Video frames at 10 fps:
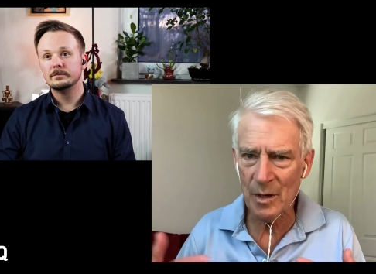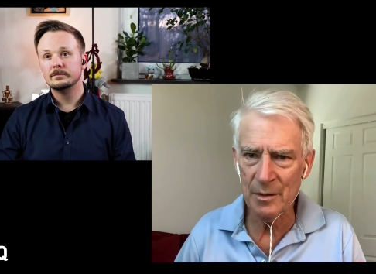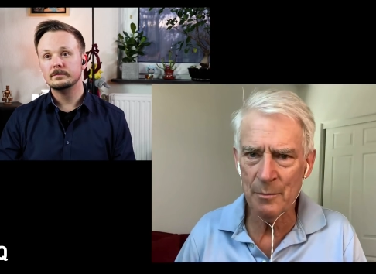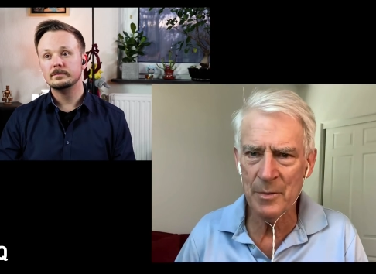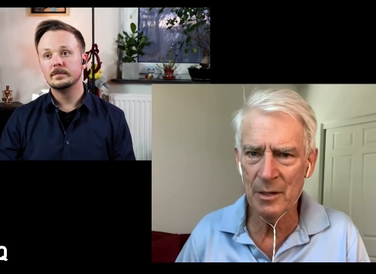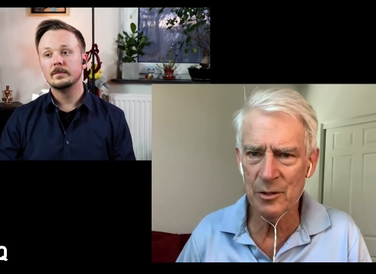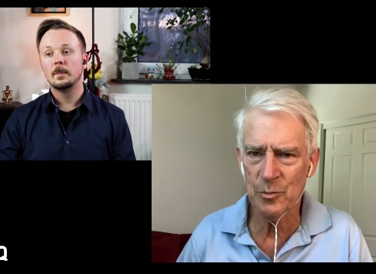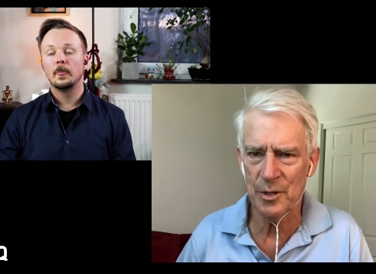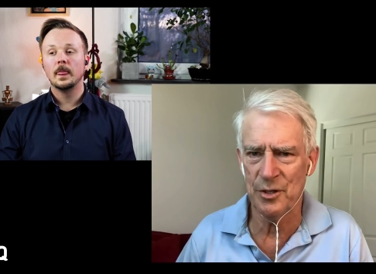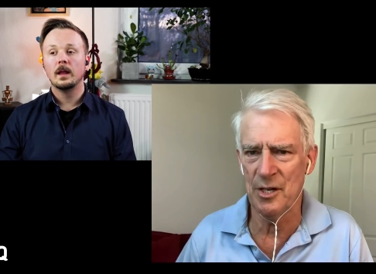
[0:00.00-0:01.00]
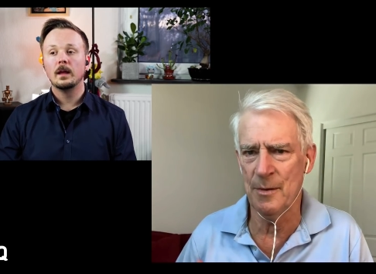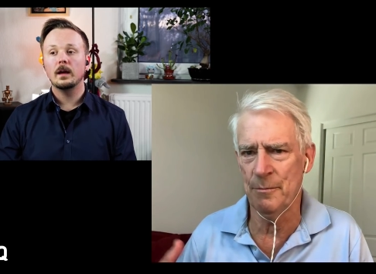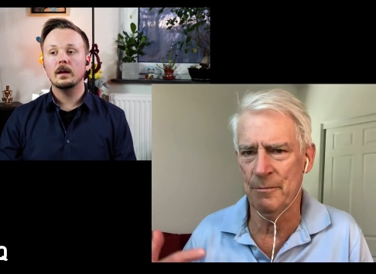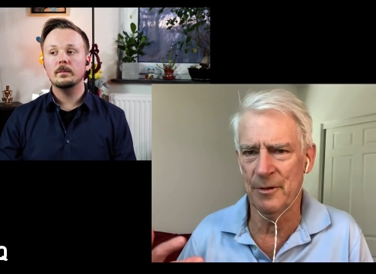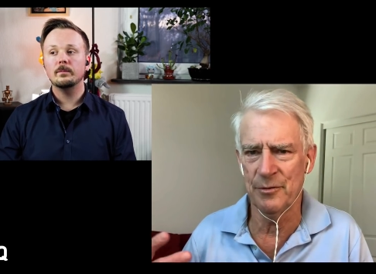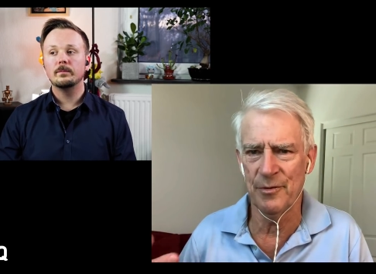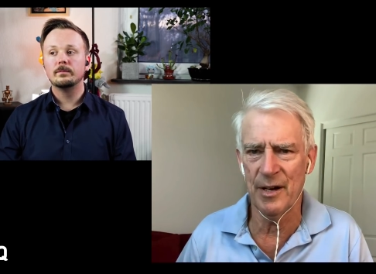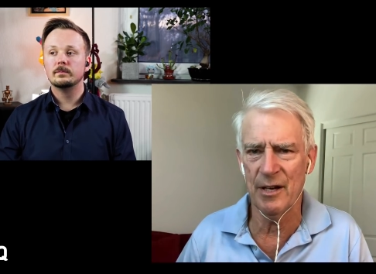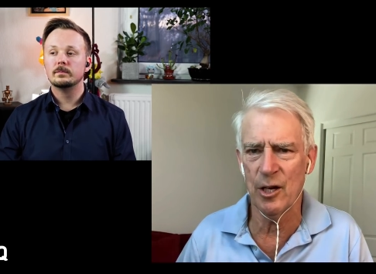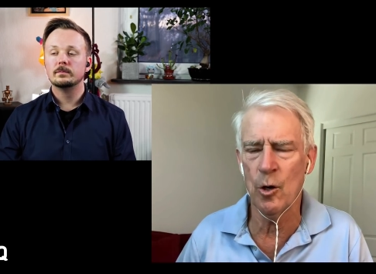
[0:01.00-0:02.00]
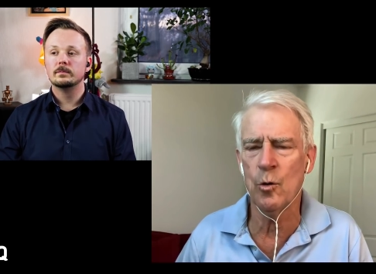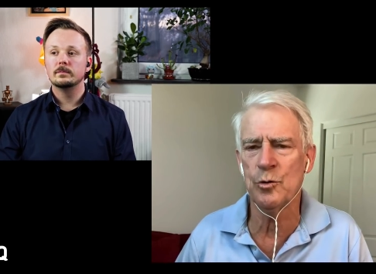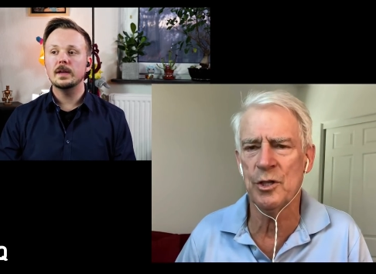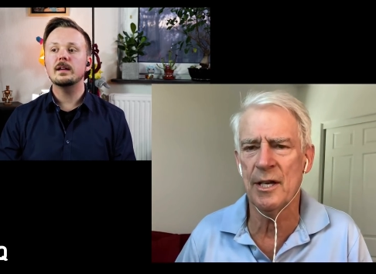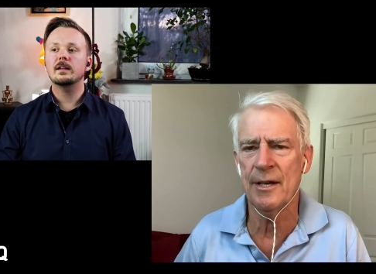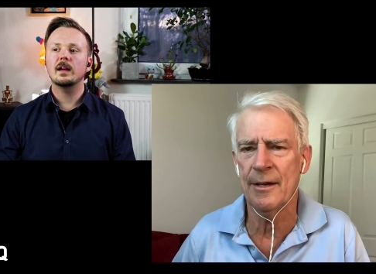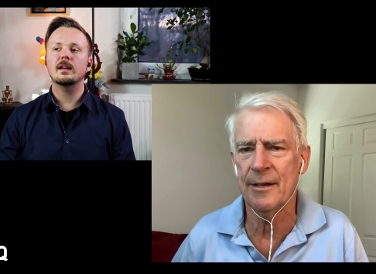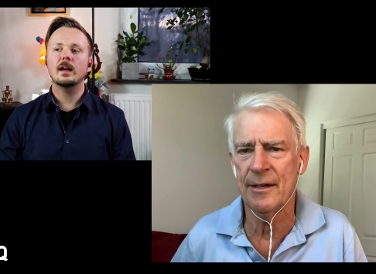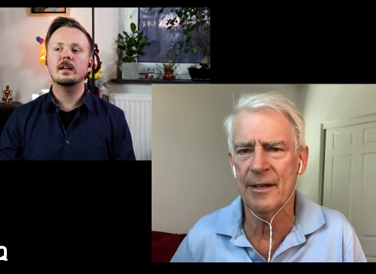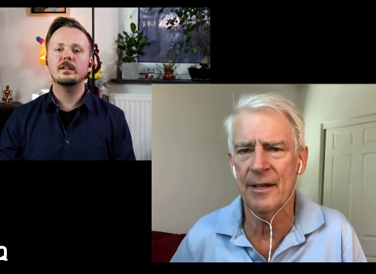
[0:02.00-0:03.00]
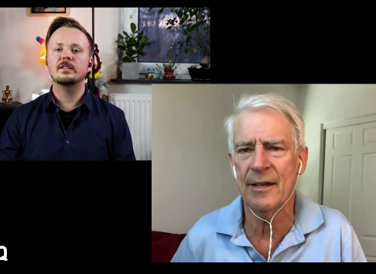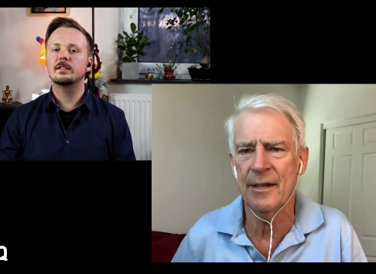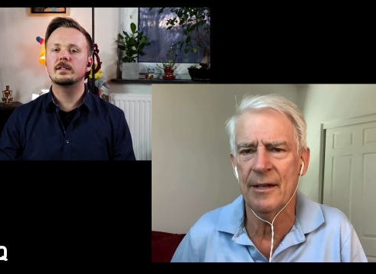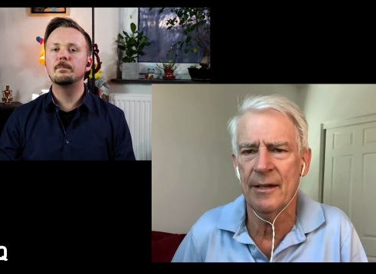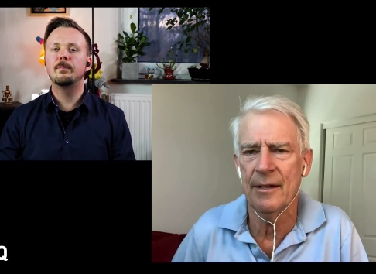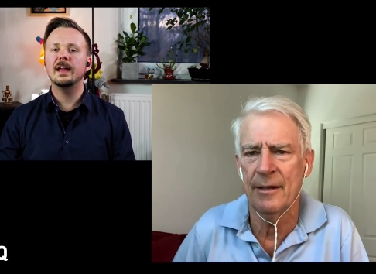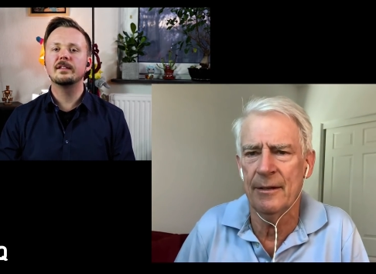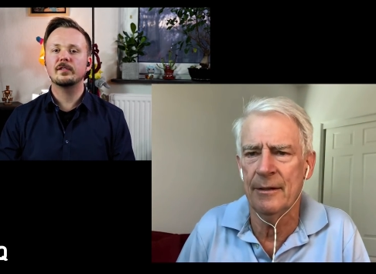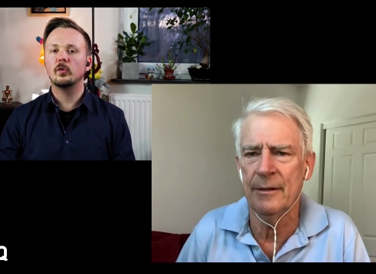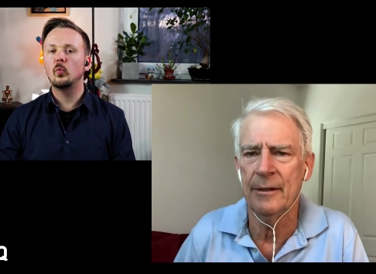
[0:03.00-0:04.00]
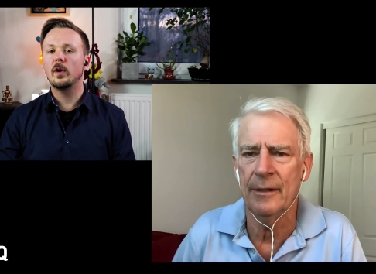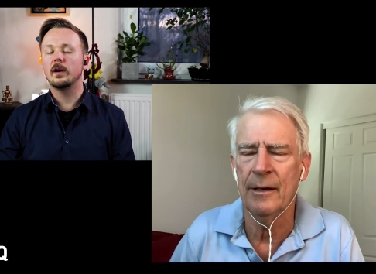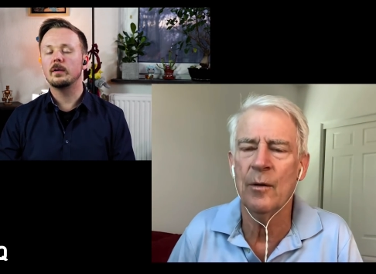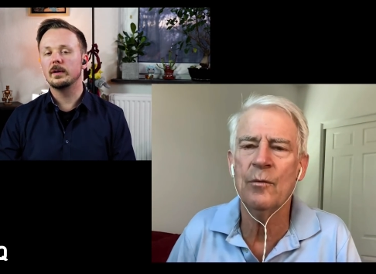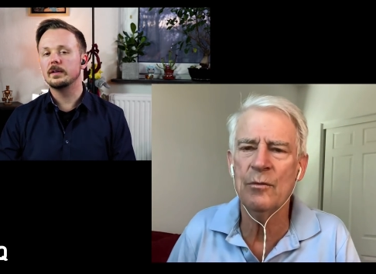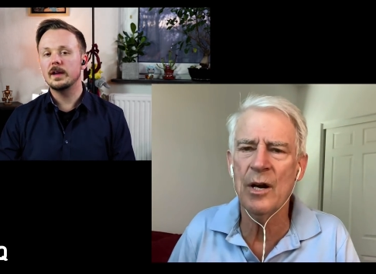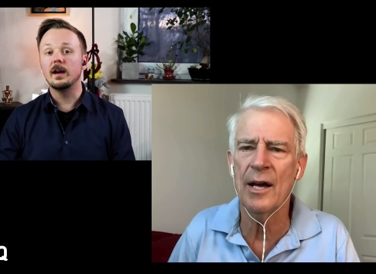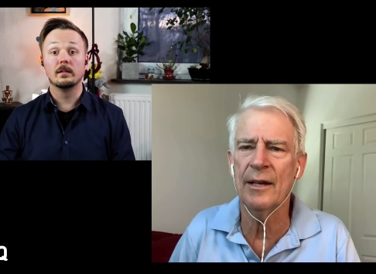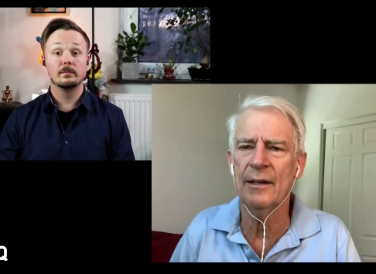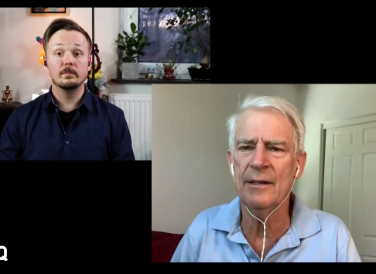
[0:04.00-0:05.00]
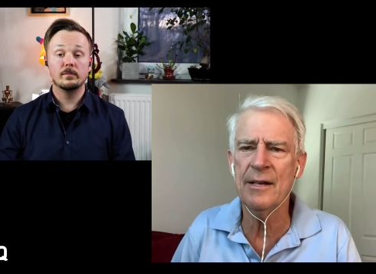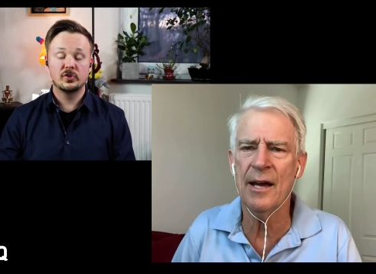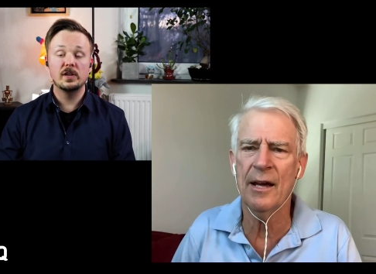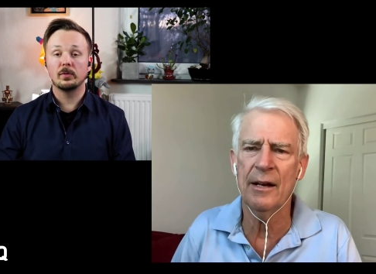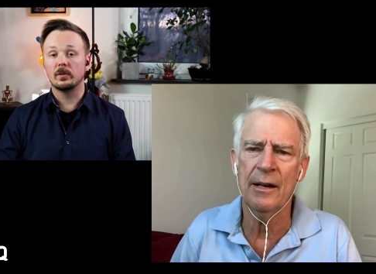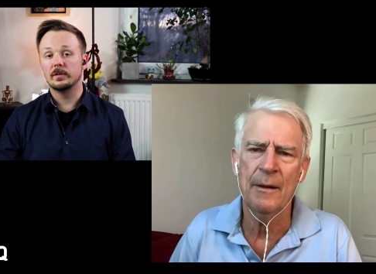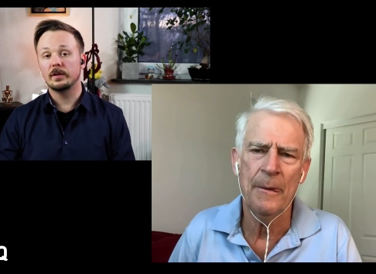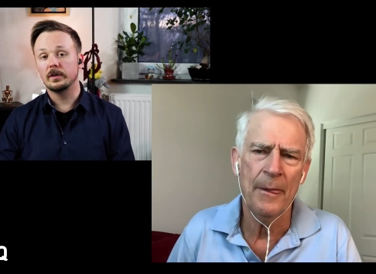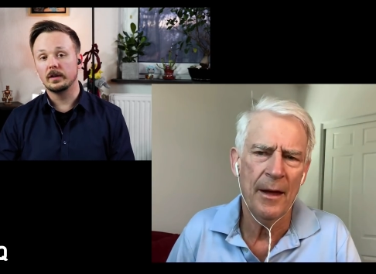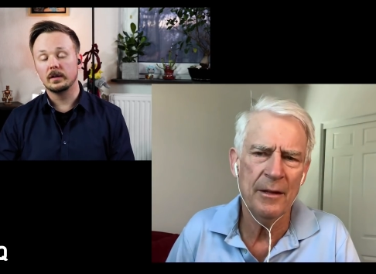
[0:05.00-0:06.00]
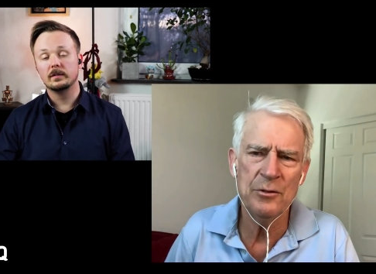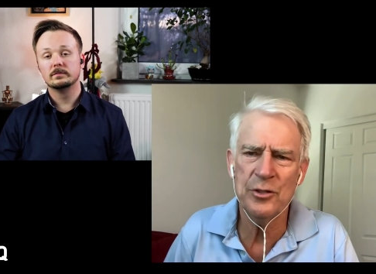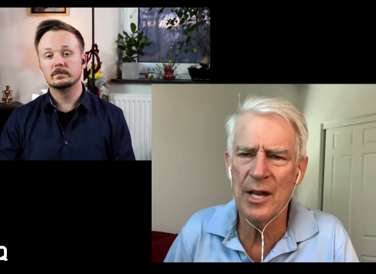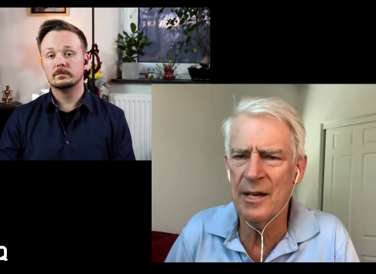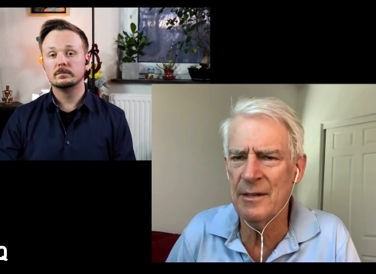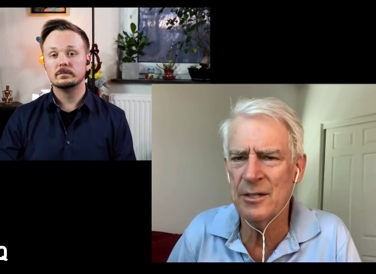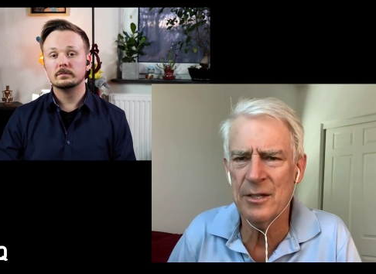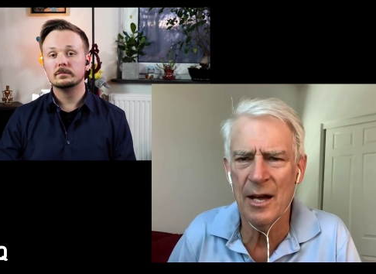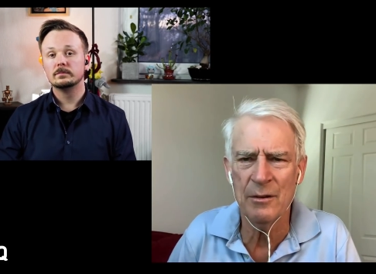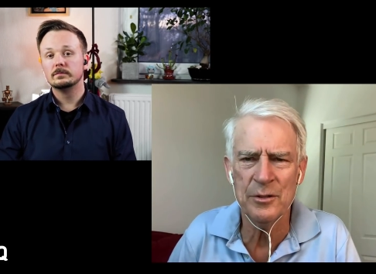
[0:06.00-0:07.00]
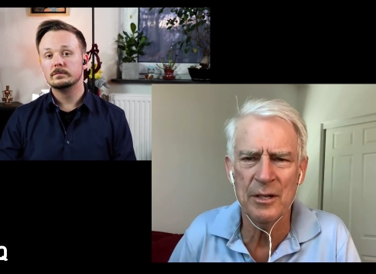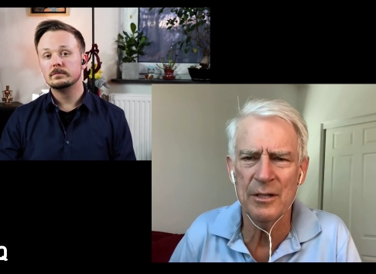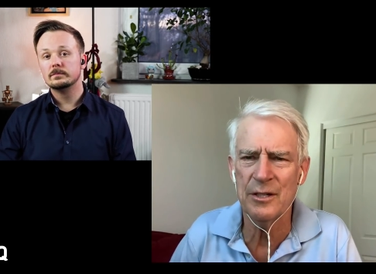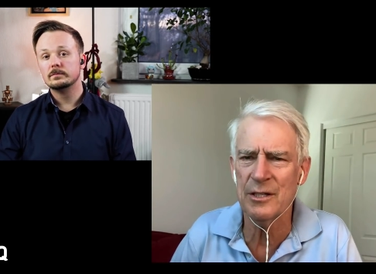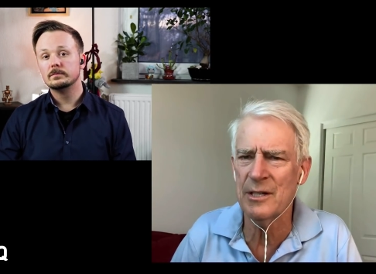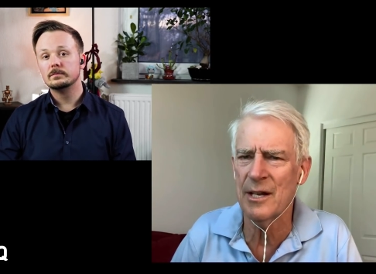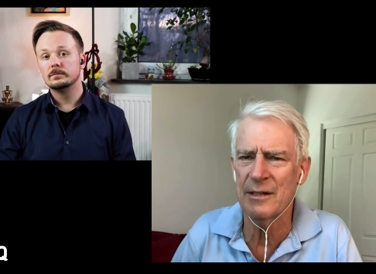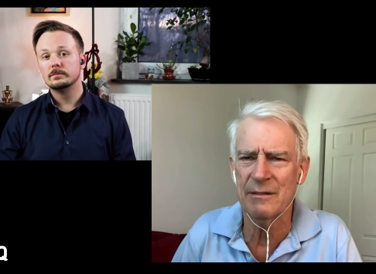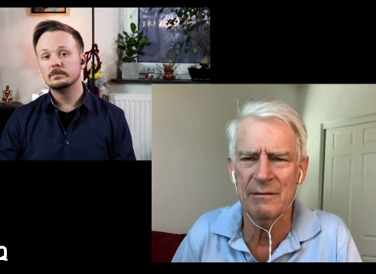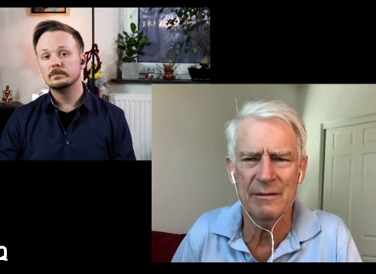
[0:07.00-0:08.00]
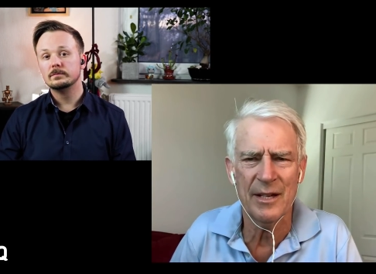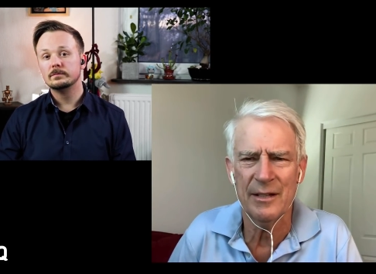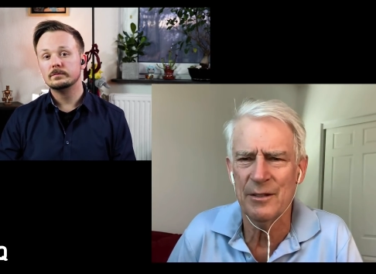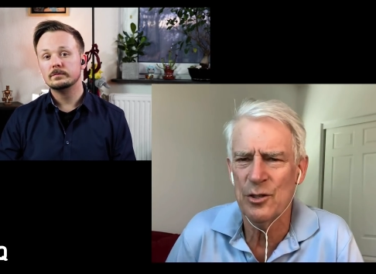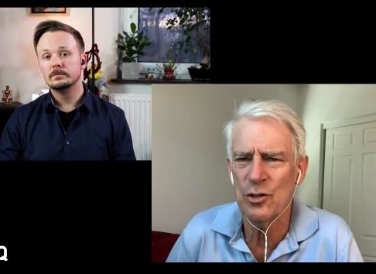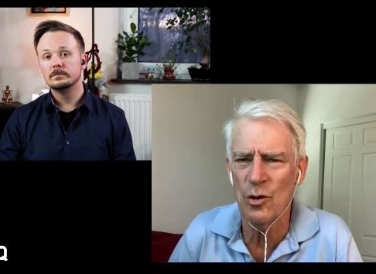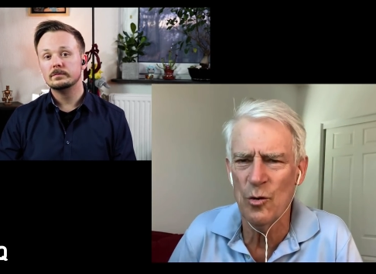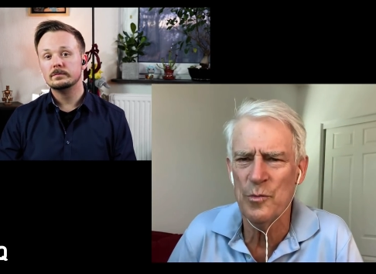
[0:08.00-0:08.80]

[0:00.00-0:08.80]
Speaker 1: the meals were cheap. Um, very cozy. Yeah, I,
Speaker 2: I, guess depends on where, but right. yeah, yeah, cheaper definitely. And you
Speaker 1: stay in these towns that are just like like they're so